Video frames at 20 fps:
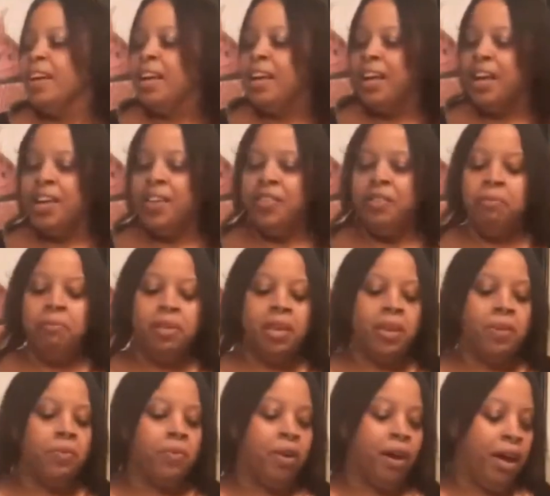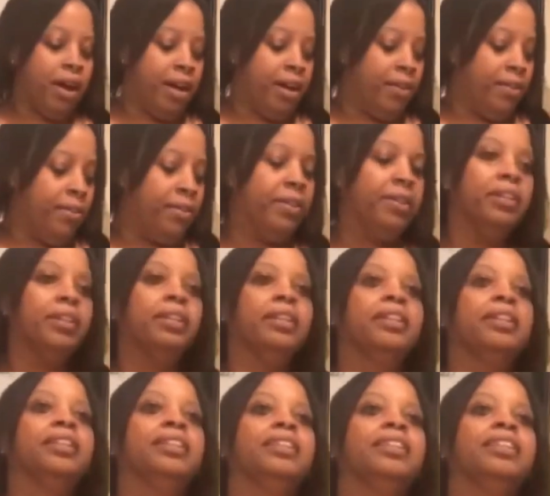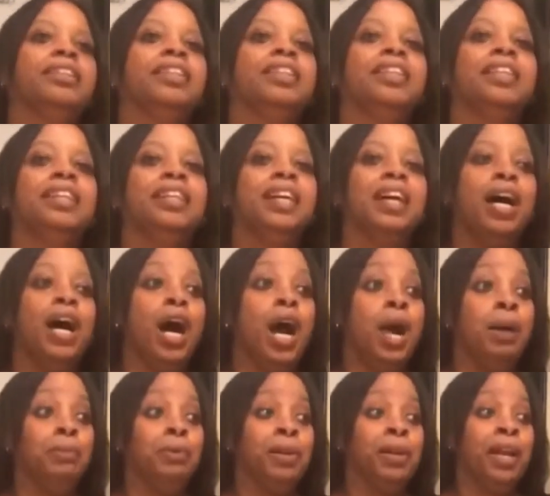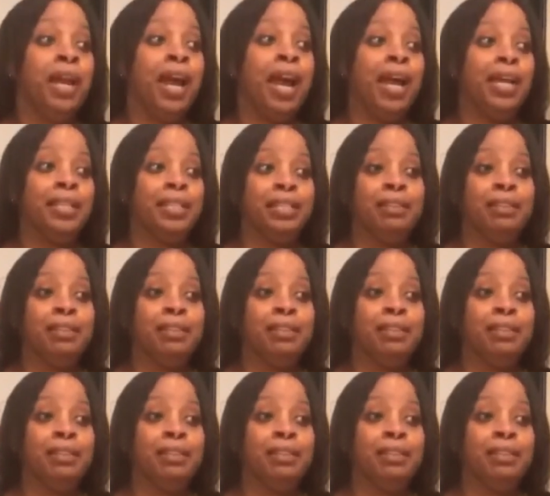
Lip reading: In the meanwhile, I'm going to add some